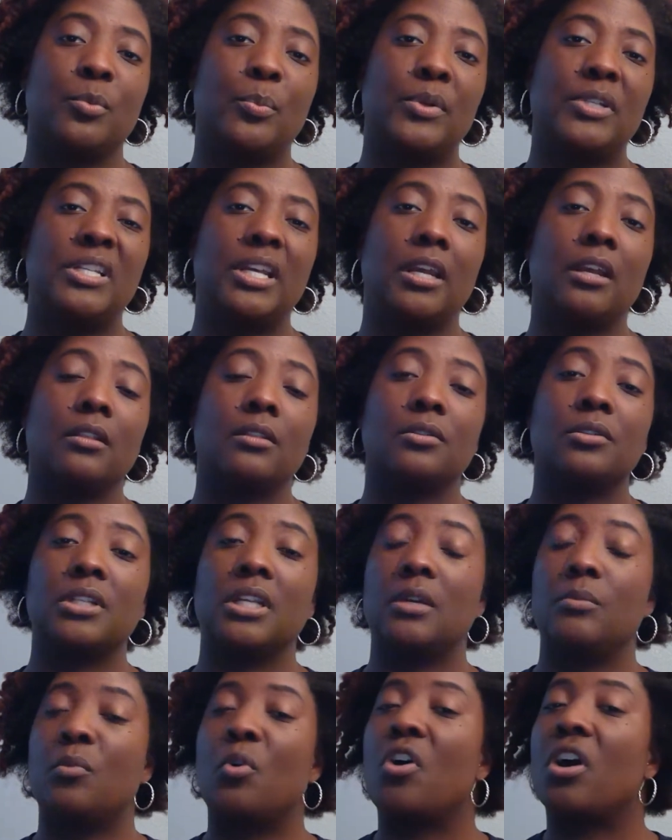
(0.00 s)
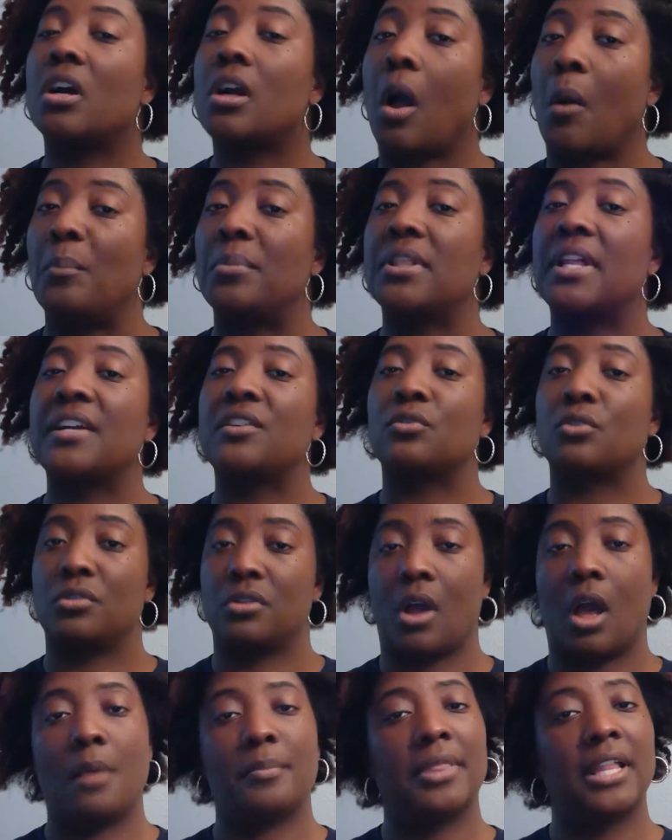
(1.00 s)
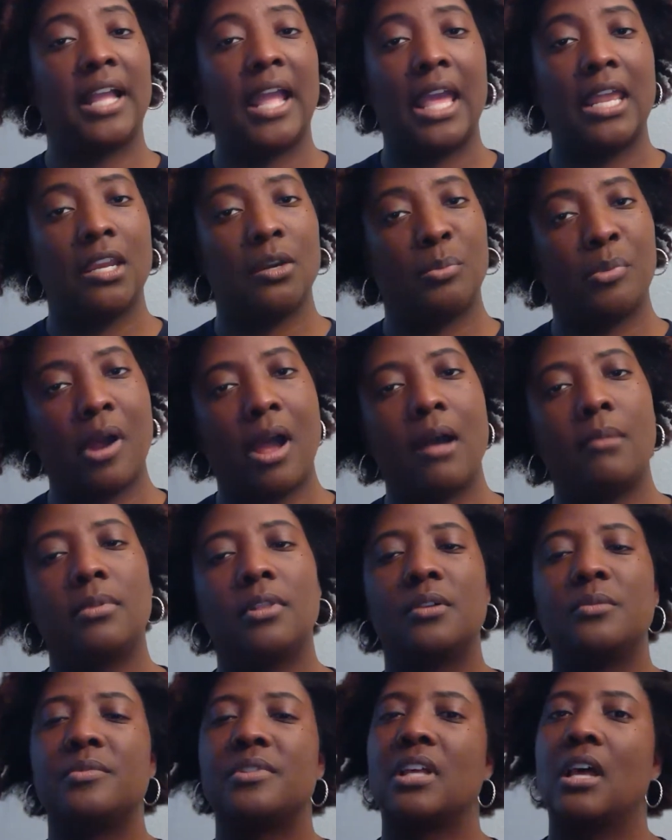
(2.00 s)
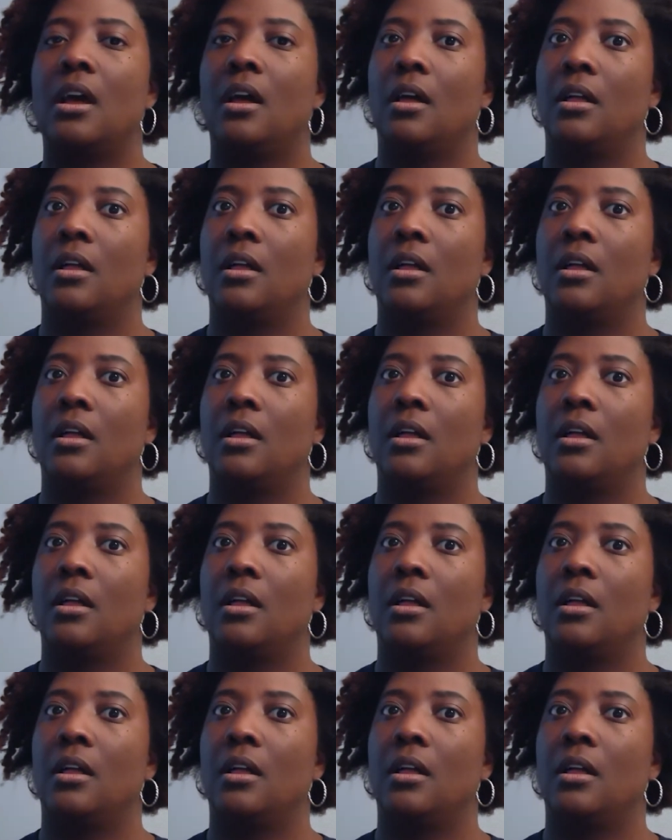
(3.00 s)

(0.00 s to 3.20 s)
particularly more complex or complicated problems,